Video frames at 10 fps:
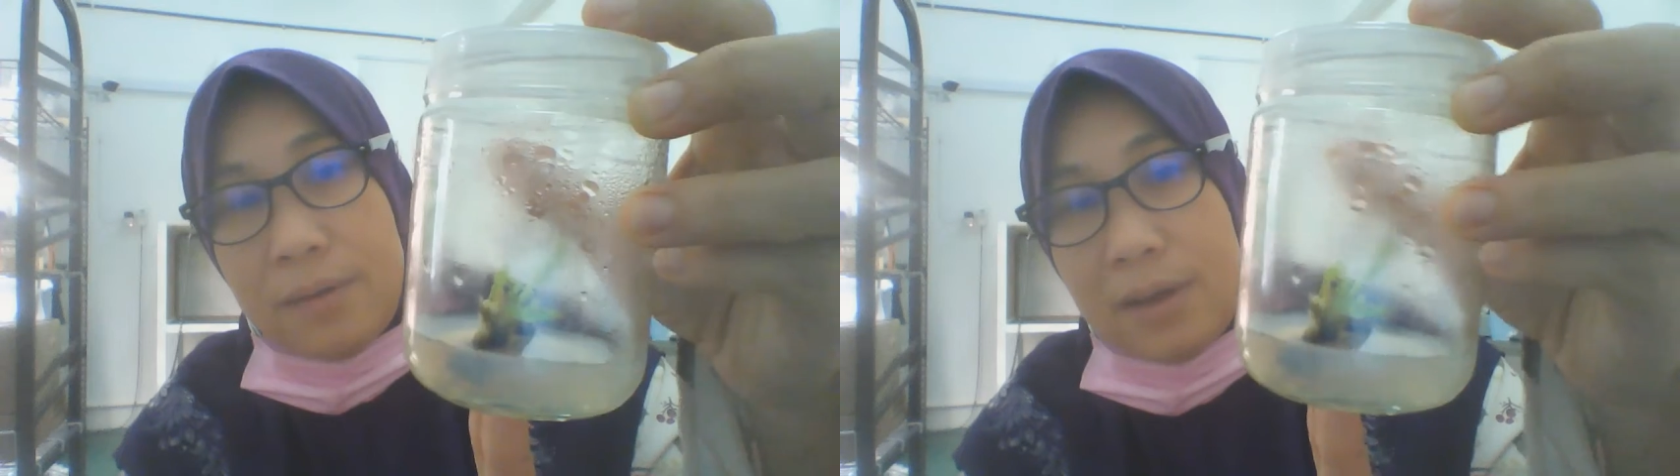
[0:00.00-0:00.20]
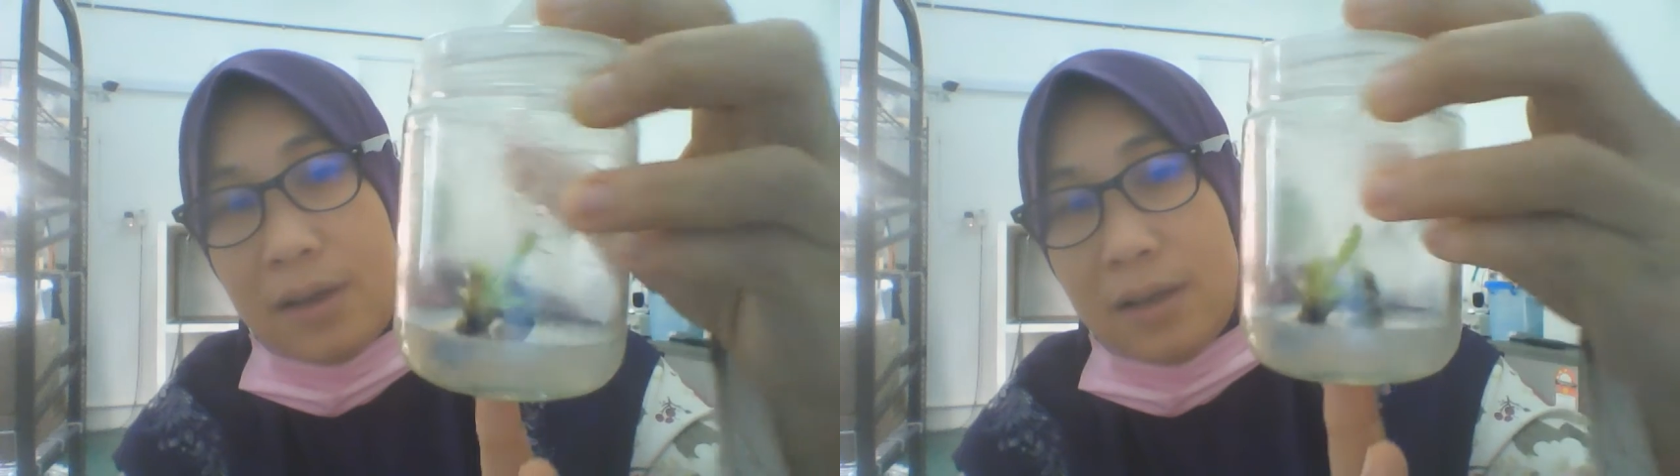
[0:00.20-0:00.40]

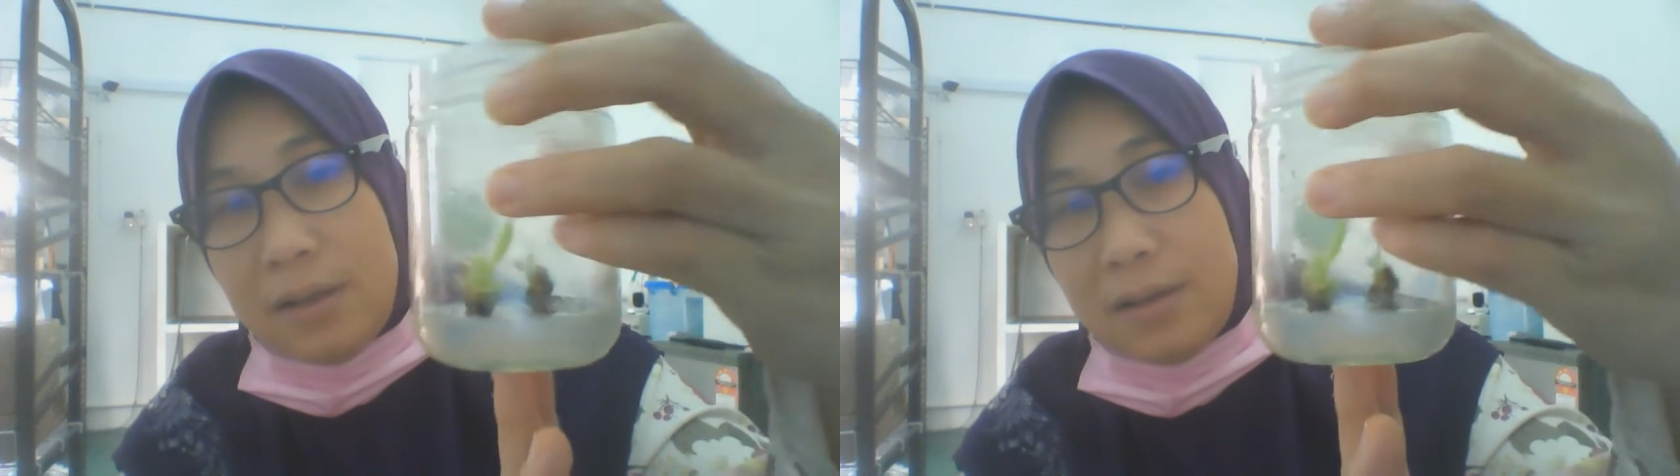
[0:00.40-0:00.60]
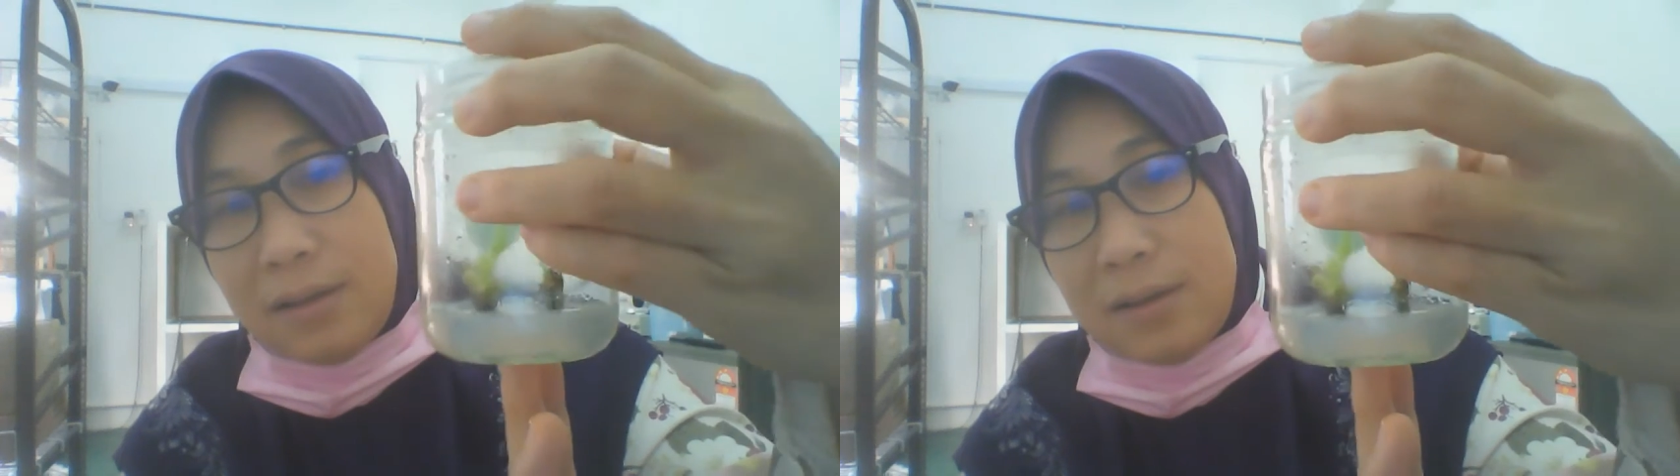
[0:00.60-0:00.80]

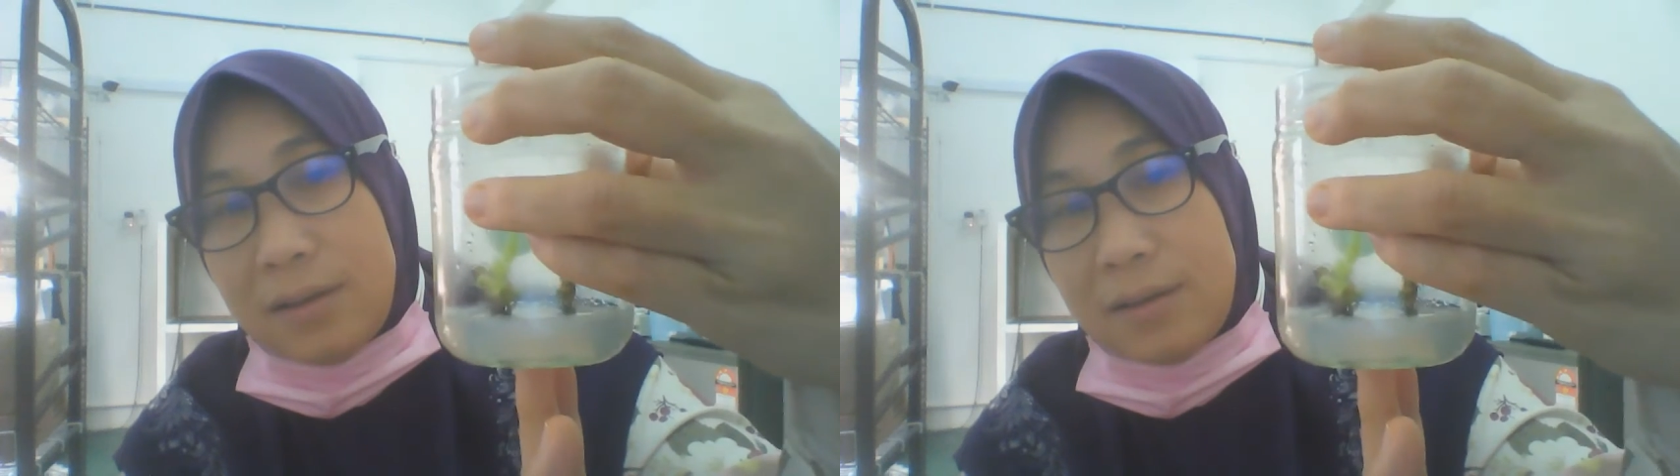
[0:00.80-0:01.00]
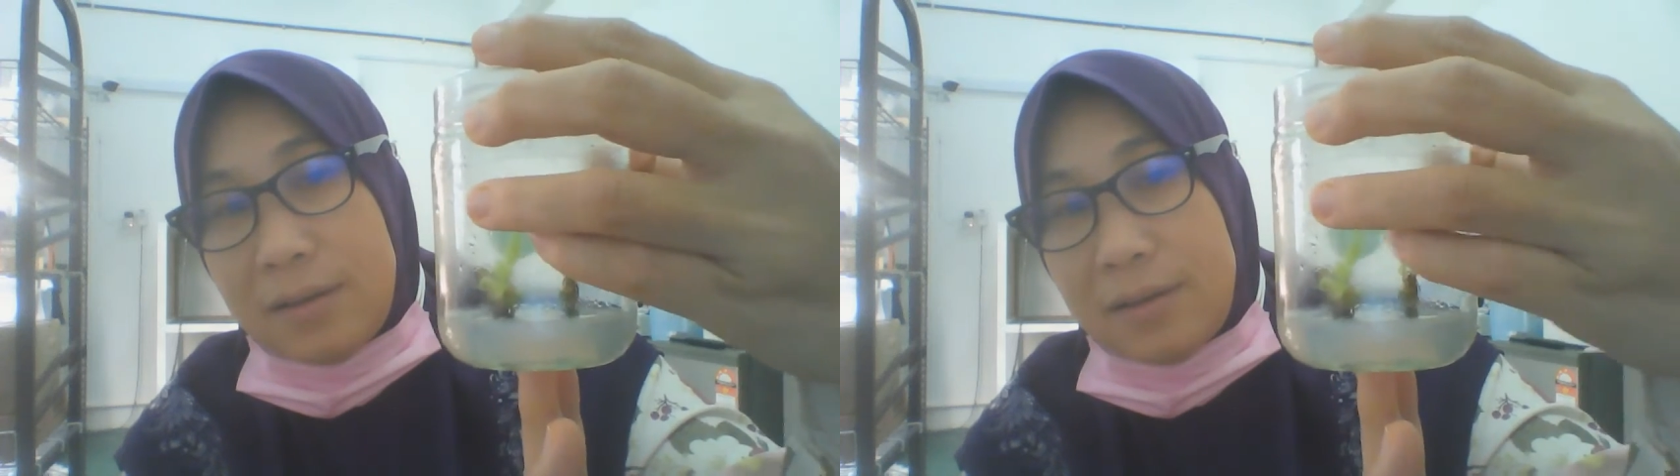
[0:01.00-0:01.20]
And
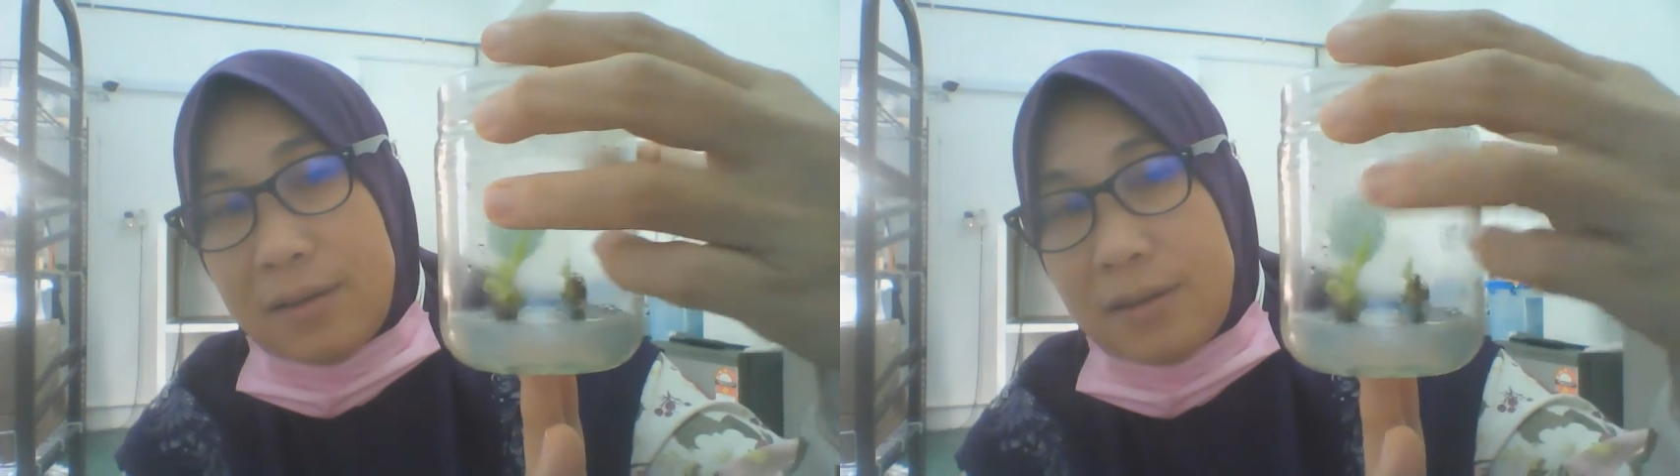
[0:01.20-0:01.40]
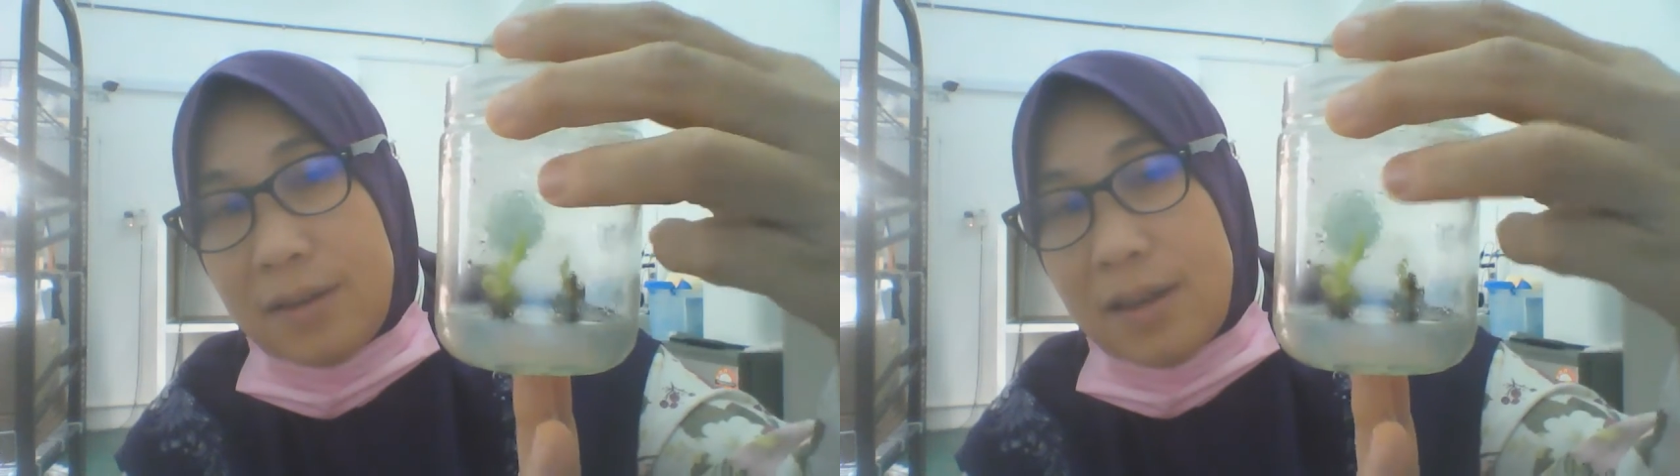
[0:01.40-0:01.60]

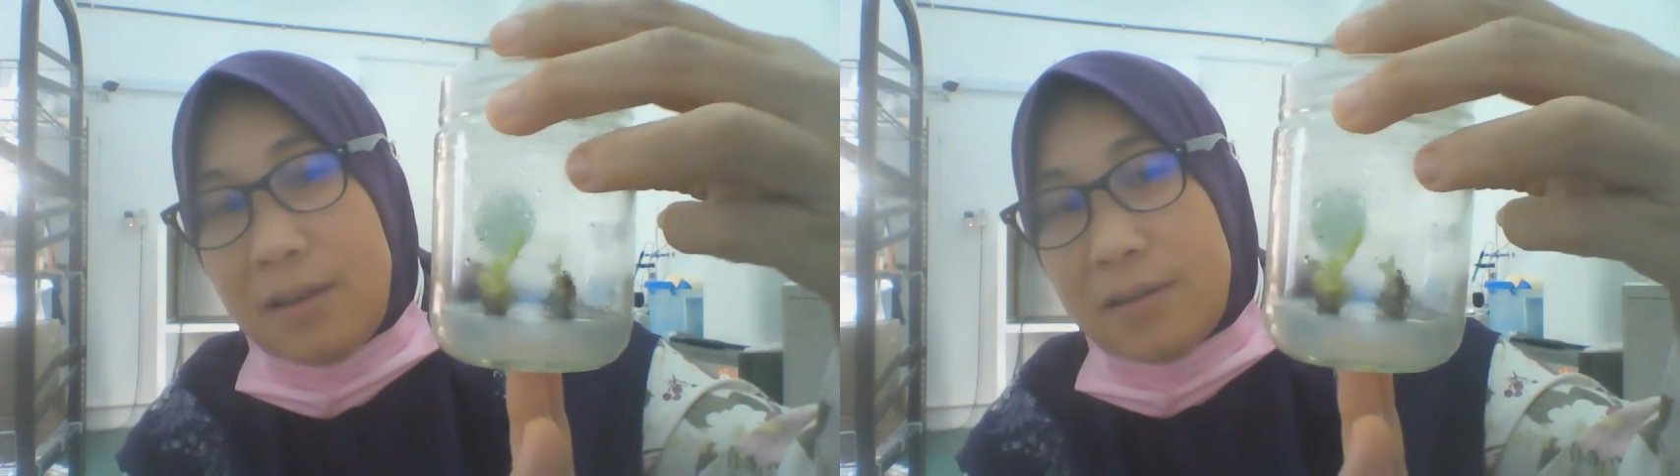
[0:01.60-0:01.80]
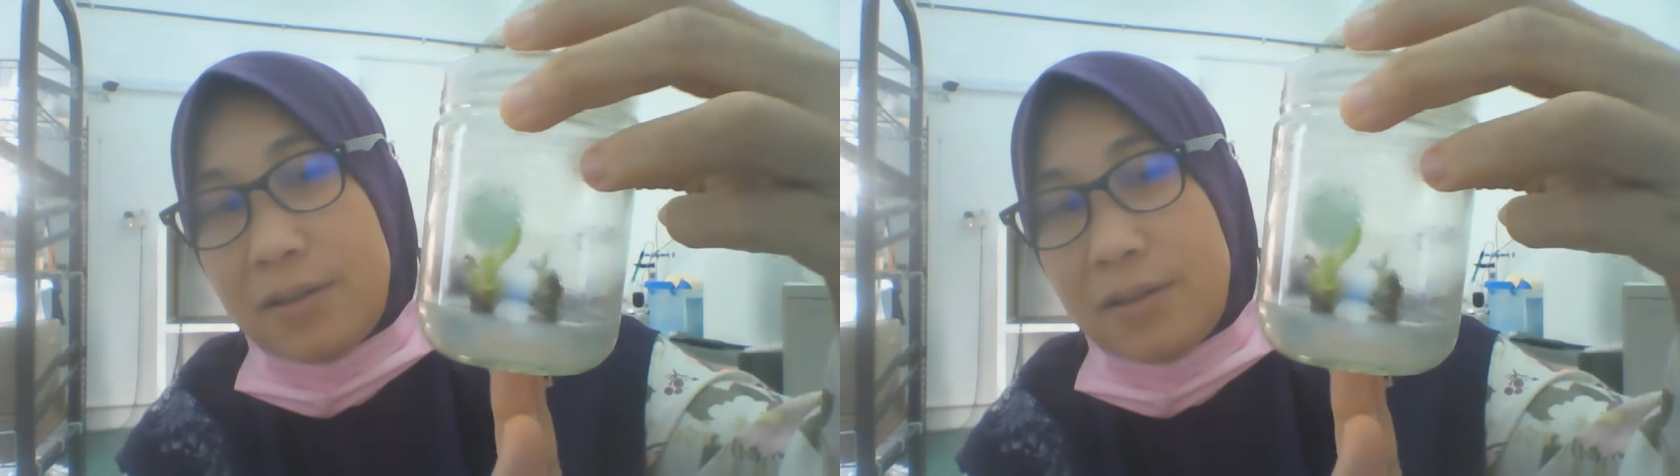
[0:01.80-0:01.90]
yeah,